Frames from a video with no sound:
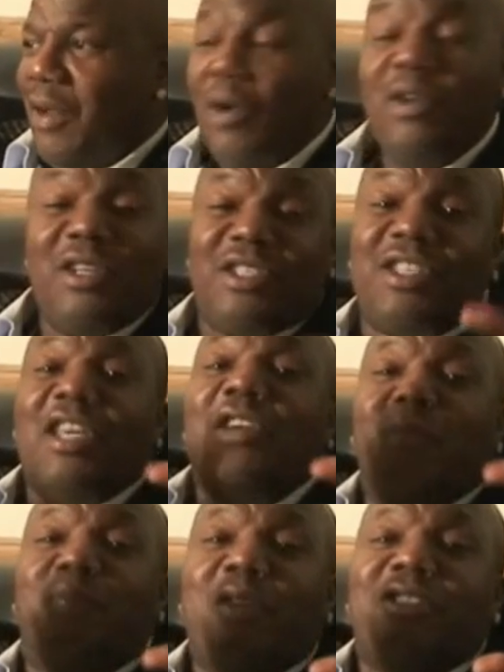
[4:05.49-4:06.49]
On a
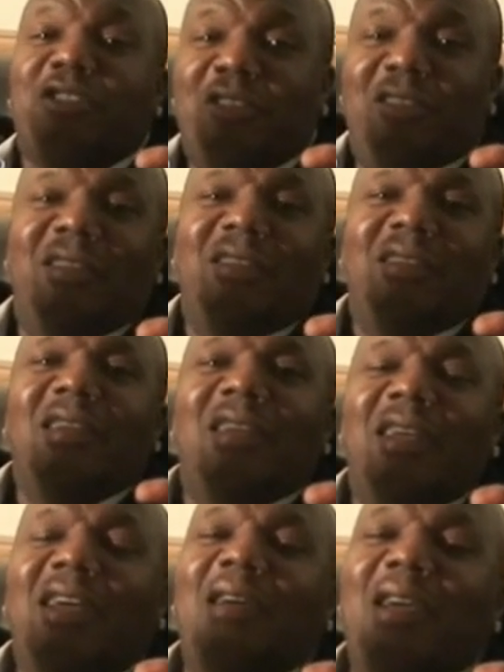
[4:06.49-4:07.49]
still picture.
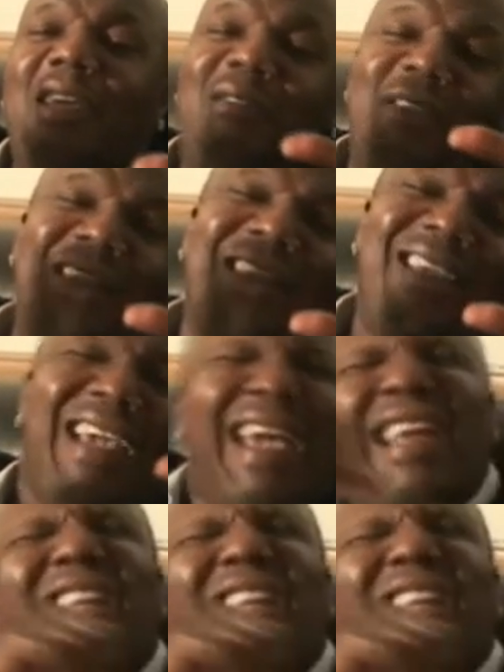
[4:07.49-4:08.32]
It